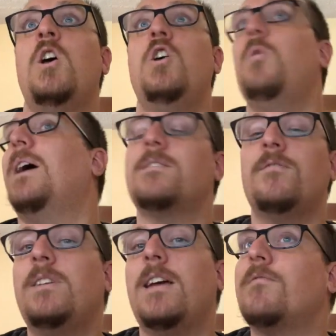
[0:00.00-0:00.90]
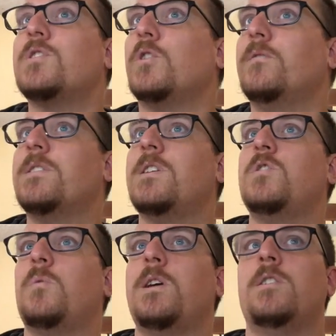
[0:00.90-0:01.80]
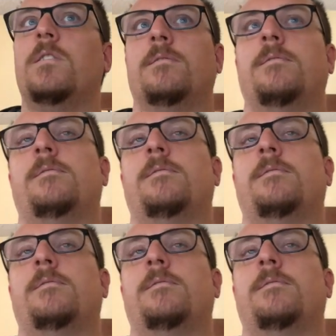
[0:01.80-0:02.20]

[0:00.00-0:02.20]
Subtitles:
who hasn't yet resolved the situation.